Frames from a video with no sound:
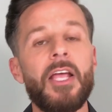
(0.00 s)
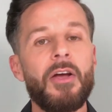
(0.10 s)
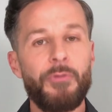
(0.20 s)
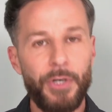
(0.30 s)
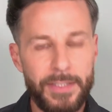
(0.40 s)

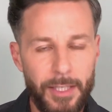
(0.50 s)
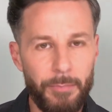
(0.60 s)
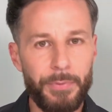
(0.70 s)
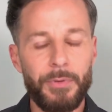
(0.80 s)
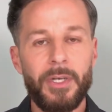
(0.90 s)
For
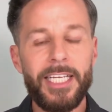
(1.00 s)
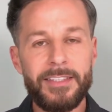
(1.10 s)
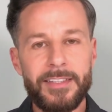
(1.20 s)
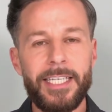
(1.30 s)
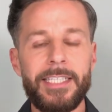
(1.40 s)
example,
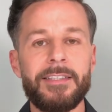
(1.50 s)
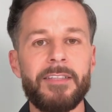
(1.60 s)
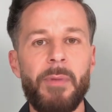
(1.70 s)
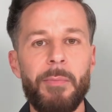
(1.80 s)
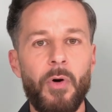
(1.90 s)
let's say
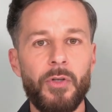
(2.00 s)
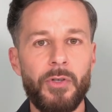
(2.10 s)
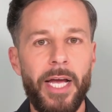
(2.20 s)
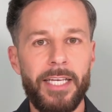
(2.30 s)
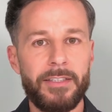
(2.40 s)
that my
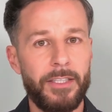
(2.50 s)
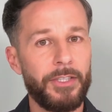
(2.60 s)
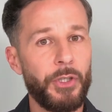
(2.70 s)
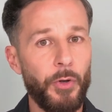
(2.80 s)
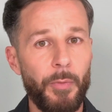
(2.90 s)
model has a
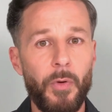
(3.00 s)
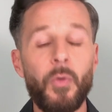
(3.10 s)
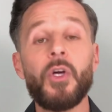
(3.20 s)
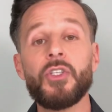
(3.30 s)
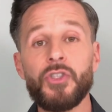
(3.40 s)

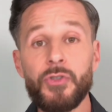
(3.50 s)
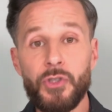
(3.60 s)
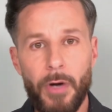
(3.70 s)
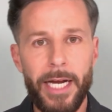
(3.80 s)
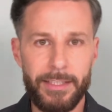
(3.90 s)
normal to
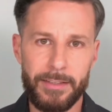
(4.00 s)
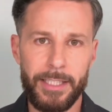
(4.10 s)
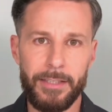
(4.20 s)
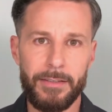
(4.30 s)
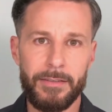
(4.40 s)
dry
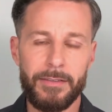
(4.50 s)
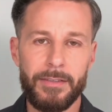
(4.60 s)
skin.